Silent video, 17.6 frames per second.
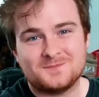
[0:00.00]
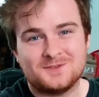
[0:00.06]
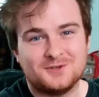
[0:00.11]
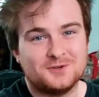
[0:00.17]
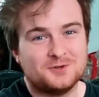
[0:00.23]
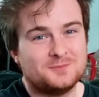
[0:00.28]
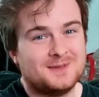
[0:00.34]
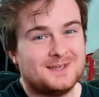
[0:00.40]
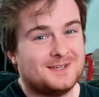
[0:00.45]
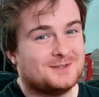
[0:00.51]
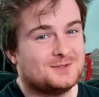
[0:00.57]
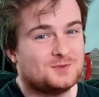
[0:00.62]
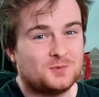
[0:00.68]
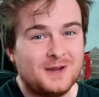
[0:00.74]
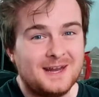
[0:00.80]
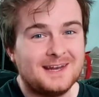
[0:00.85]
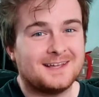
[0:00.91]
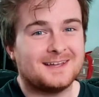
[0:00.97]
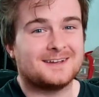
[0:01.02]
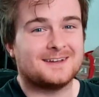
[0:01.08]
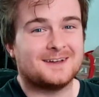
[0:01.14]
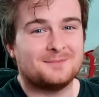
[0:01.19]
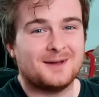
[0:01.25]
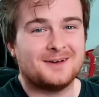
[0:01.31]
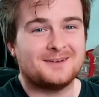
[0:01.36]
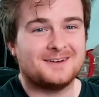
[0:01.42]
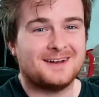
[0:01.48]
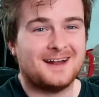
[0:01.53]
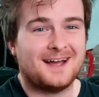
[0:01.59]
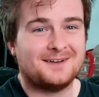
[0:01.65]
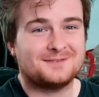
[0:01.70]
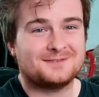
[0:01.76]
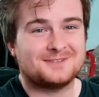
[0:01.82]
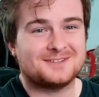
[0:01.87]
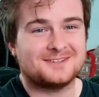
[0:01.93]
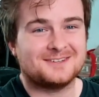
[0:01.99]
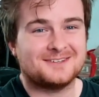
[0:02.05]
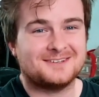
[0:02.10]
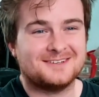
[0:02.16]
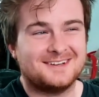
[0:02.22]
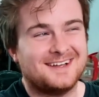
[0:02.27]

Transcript: you'll be tweeting about it after.